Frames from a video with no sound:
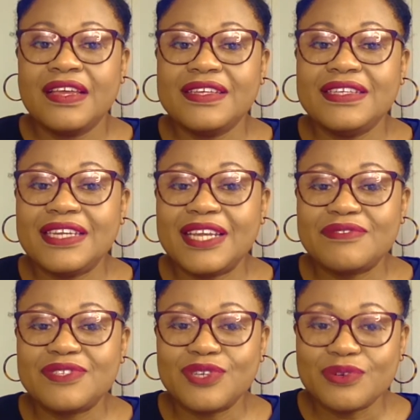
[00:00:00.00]
He
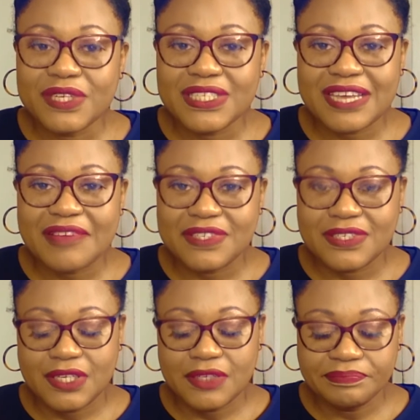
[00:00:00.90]
loves Norwich
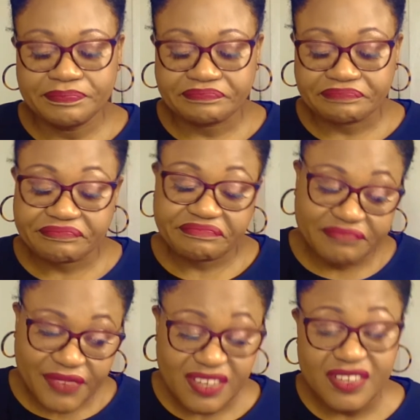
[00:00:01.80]
FC.
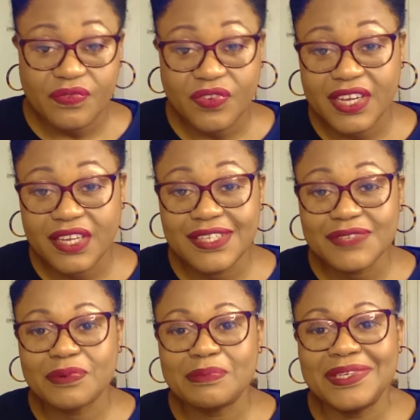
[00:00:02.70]
Just fine. He's from